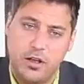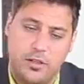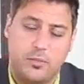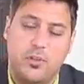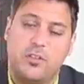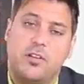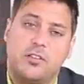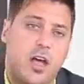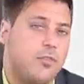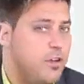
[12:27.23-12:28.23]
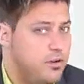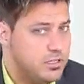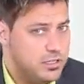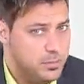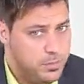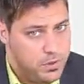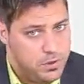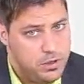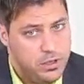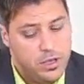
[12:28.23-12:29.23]
That means they start very simple
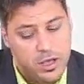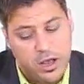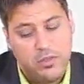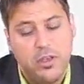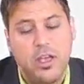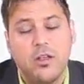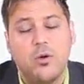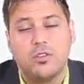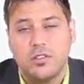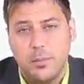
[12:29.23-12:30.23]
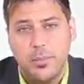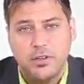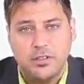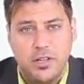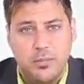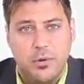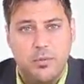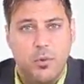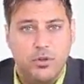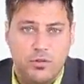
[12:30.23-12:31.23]
and they can go step by step
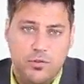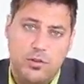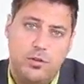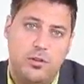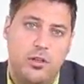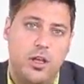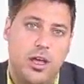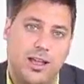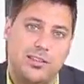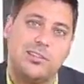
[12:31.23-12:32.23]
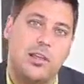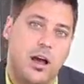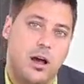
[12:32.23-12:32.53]
more difficult as they